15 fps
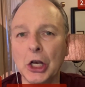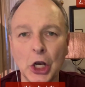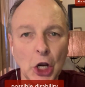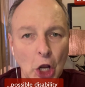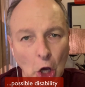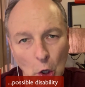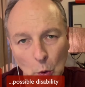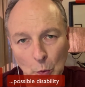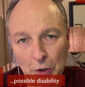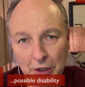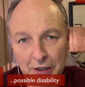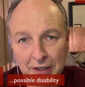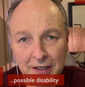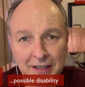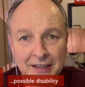No,
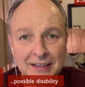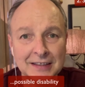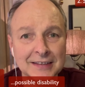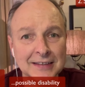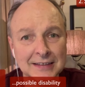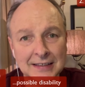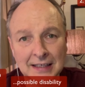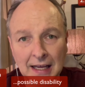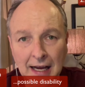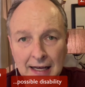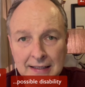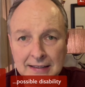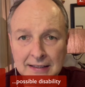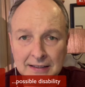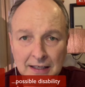this is
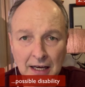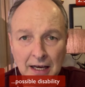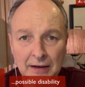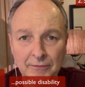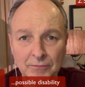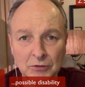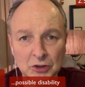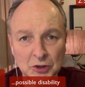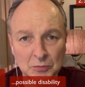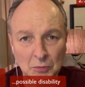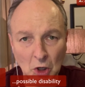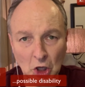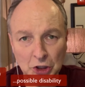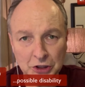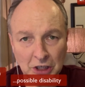not the time for
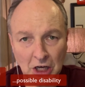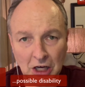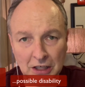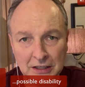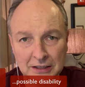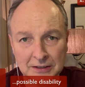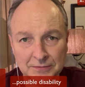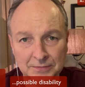small talk.